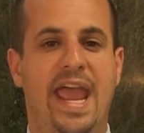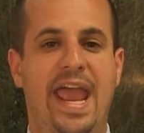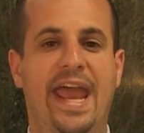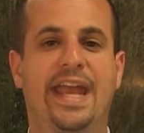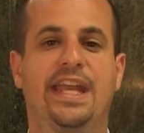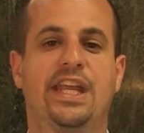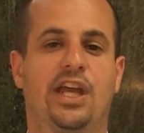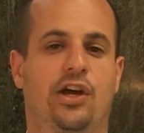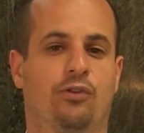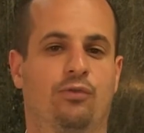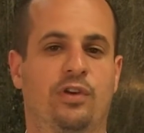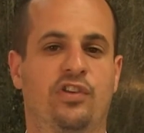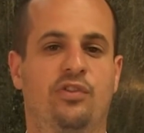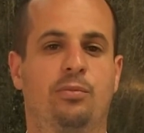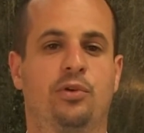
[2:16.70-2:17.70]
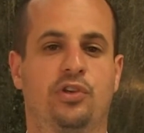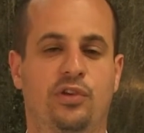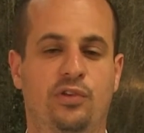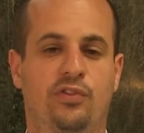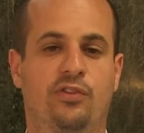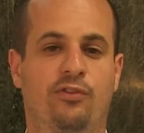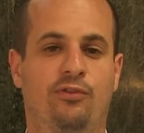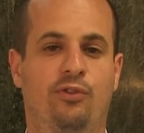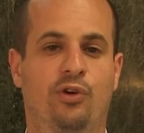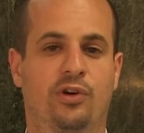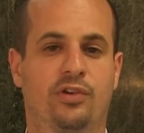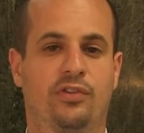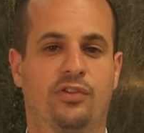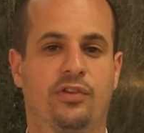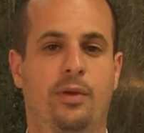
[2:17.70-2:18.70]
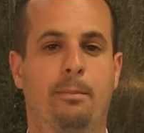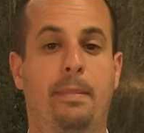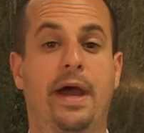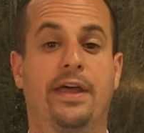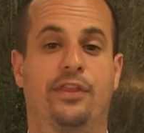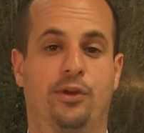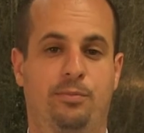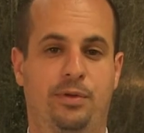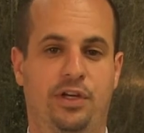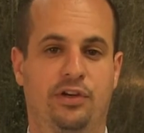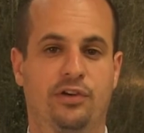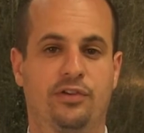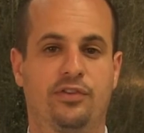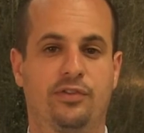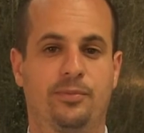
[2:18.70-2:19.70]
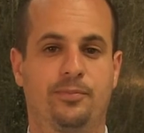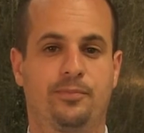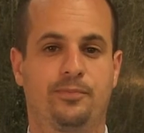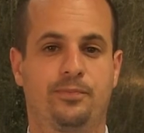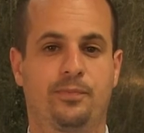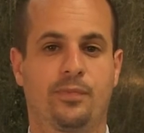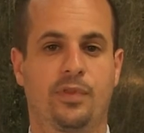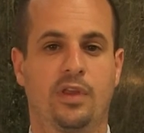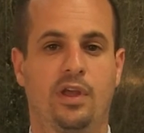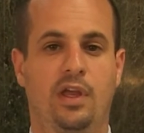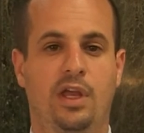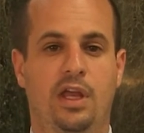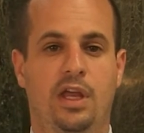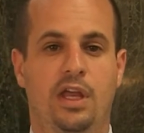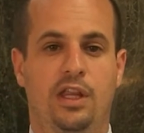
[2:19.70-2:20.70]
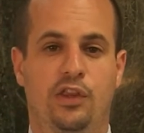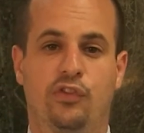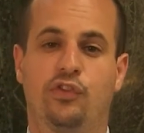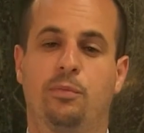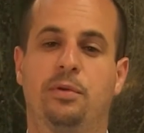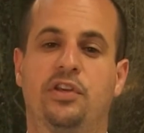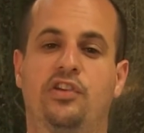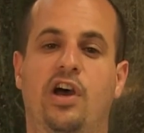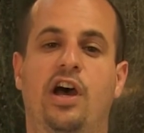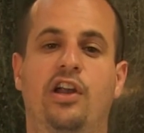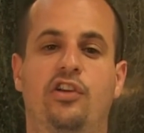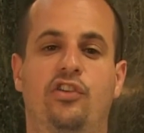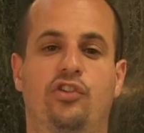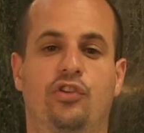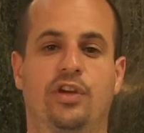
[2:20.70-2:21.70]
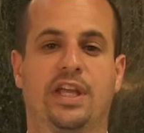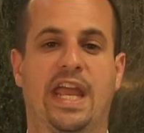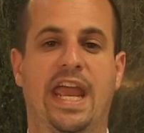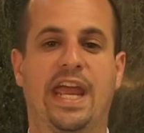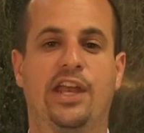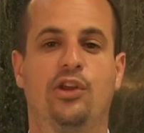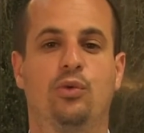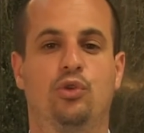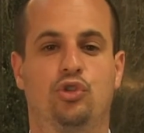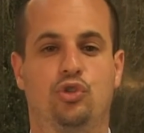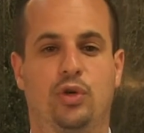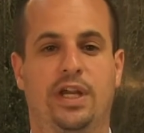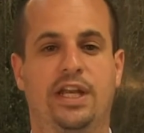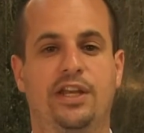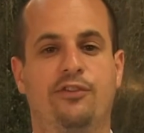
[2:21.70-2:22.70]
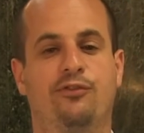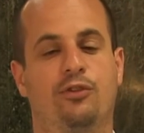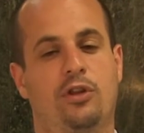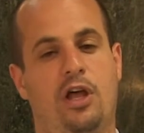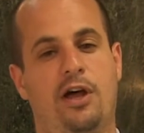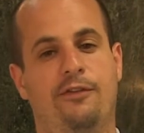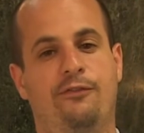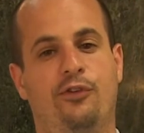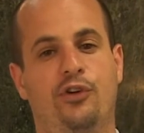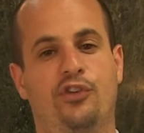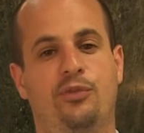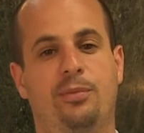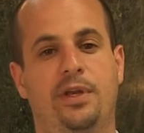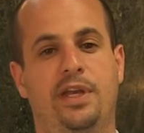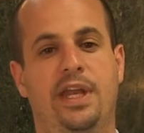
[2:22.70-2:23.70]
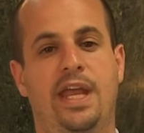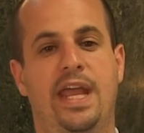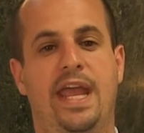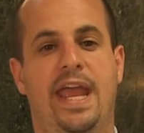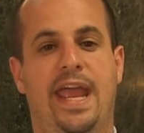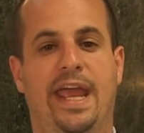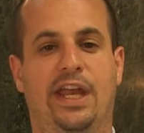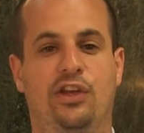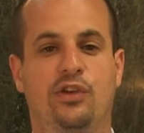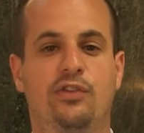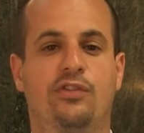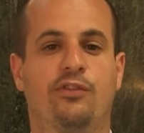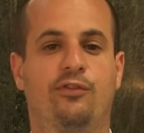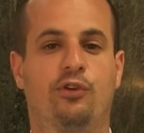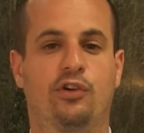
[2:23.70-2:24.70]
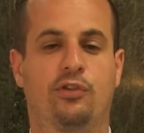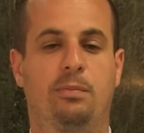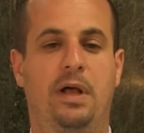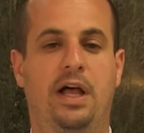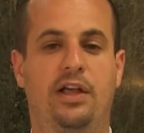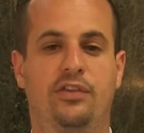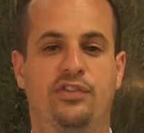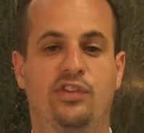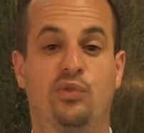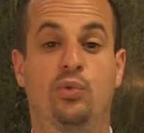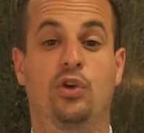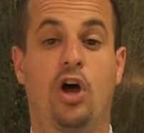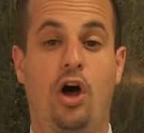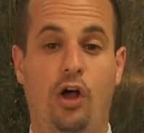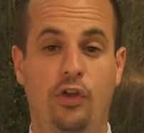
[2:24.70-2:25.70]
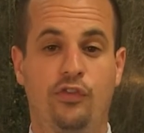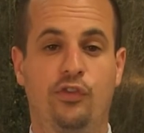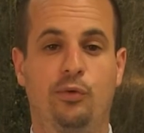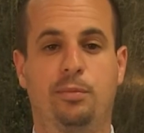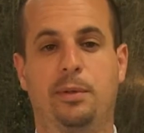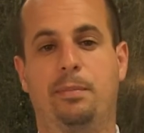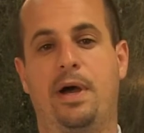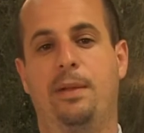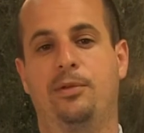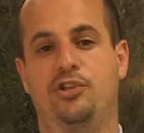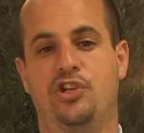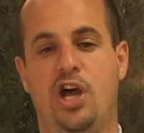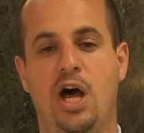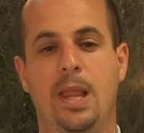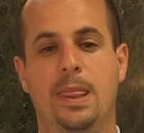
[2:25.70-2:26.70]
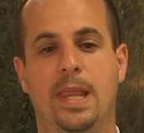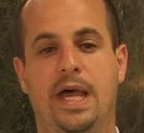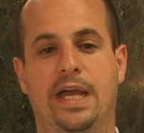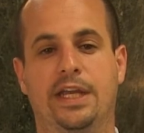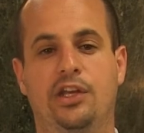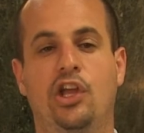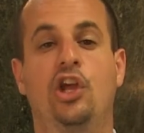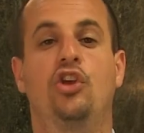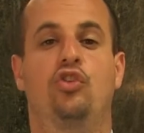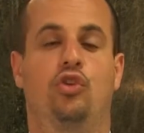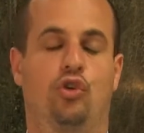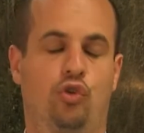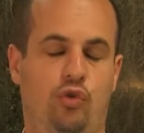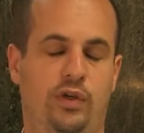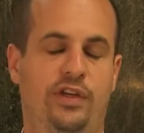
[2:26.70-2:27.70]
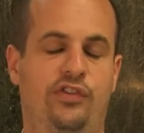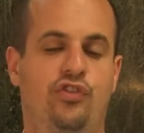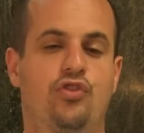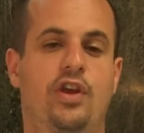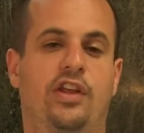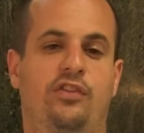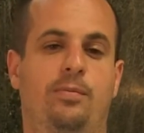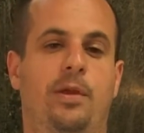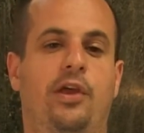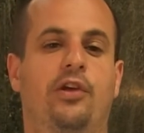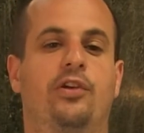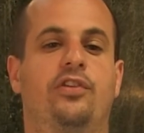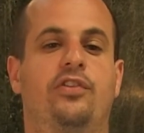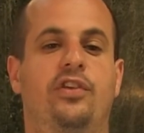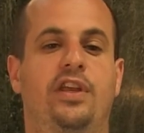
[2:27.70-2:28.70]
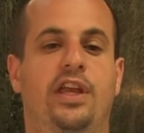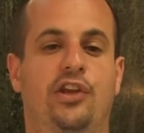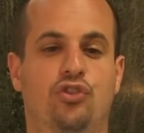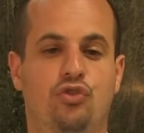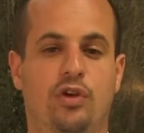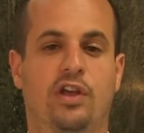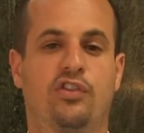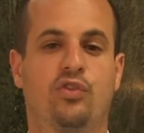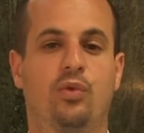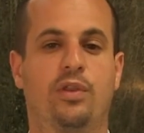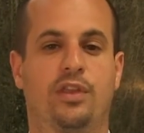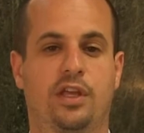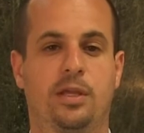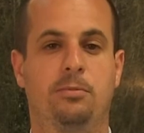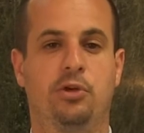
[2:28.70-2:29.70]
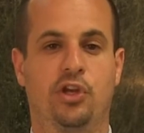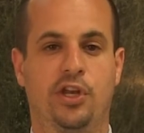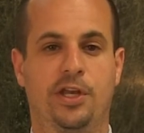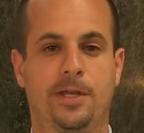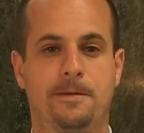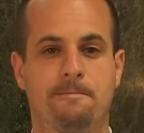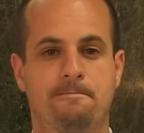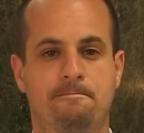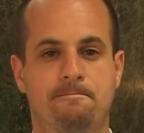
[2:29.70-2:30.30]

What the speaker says: any unreasonable use of force by their peers. This would be taught during annual training for law enforcement, and use of force policies would also be published online to increase transparency and trust with the community.